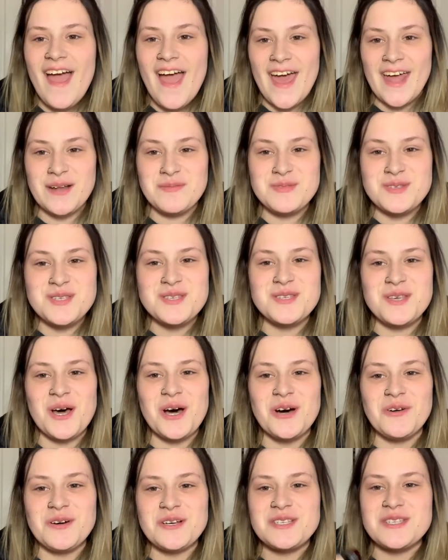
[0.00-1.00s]
And I'm
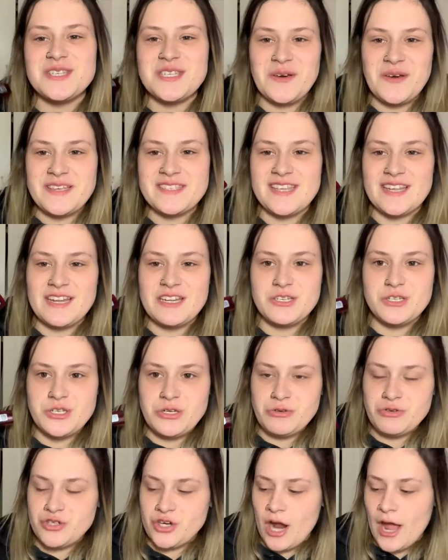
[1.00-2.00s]
so excited
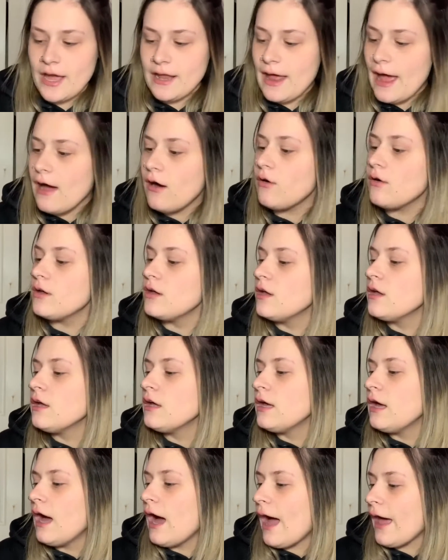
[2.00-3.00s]
to try it out.
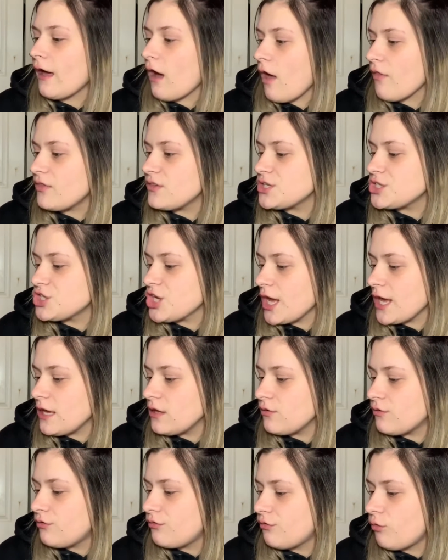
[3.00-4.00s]
I got the
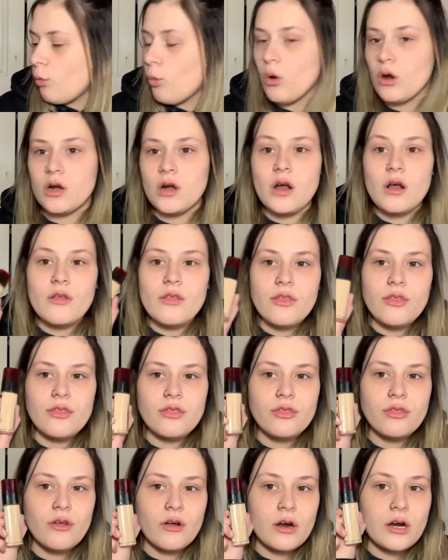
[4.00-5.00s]
shade
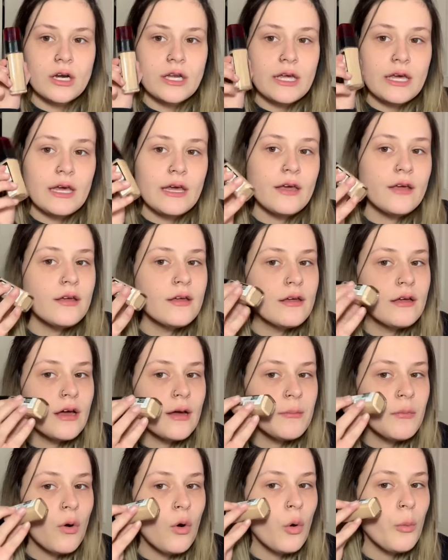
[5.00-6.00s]
430.
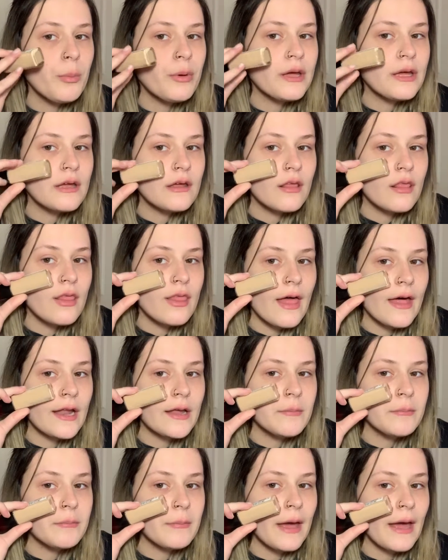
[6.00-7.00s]
I'm hoping that
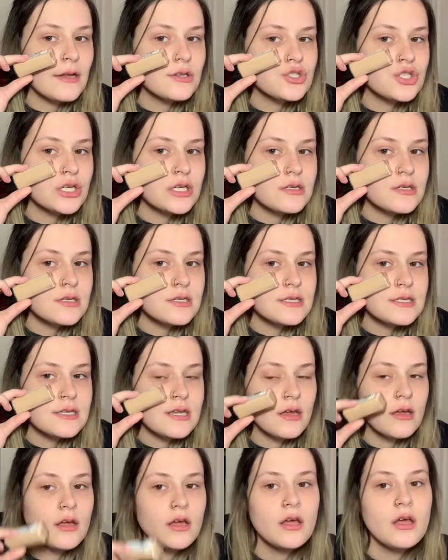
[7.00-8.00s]
it
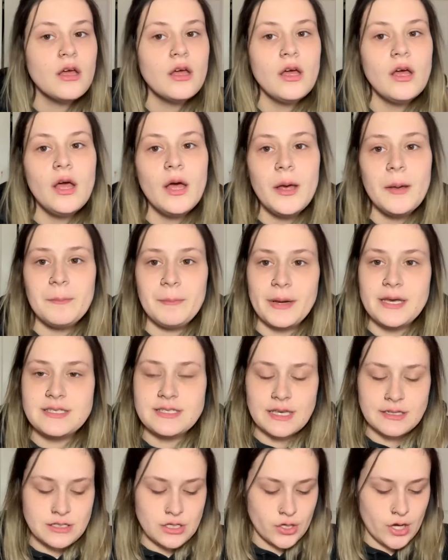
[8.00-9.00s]
matches my
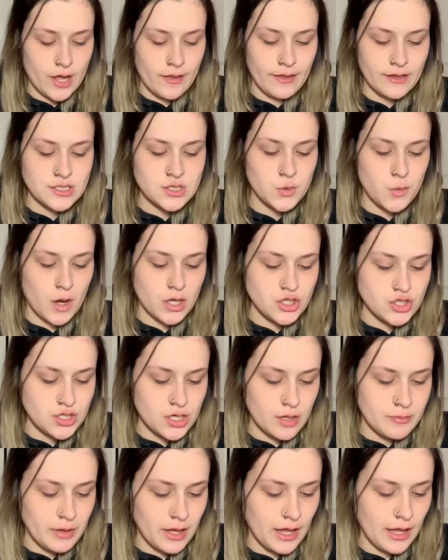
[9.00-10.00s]
skin tone. I like swatched
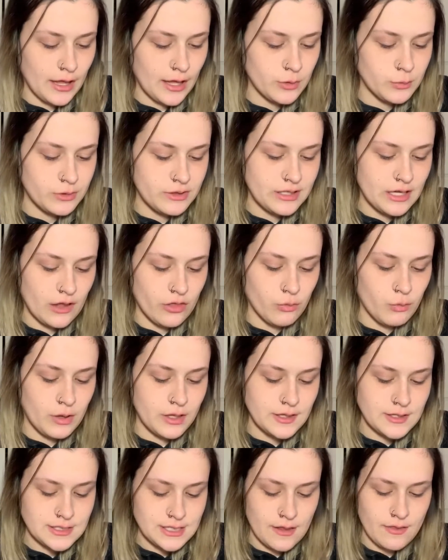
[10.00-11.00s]
it on my hand with the other
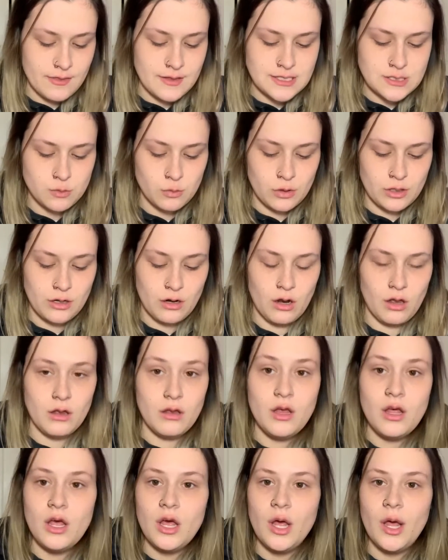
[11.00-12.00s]
ones, and this one
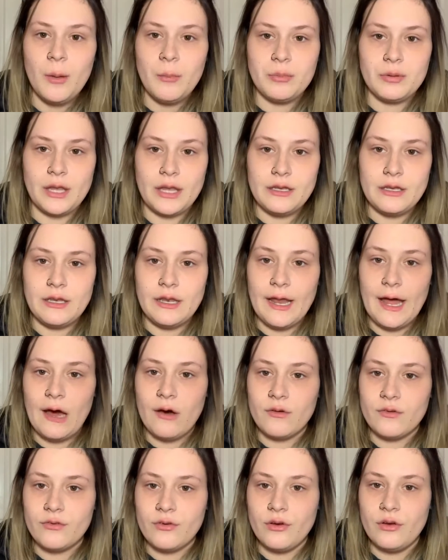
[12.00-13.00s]
blended
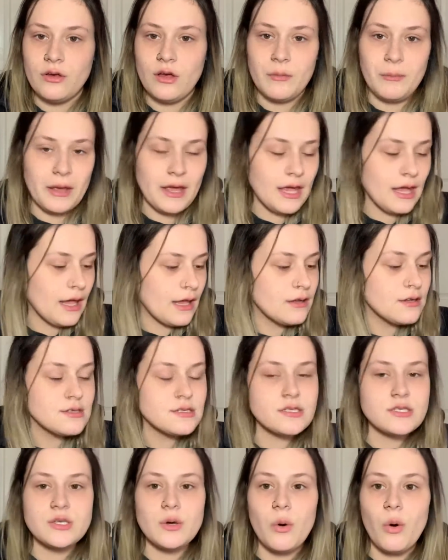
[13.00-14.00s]
out on my
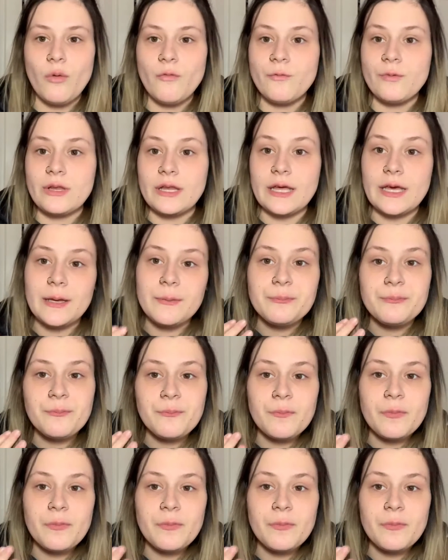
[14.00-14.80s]
hand, so hopefully